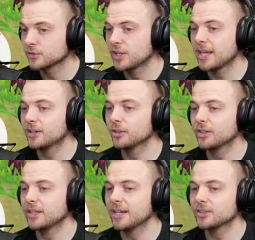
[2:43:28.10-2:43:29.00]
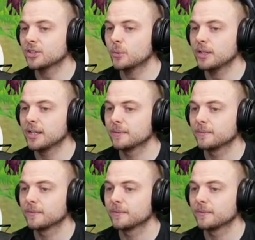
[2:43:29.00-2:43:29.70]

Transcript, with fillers: Take a look at that, Squiddy.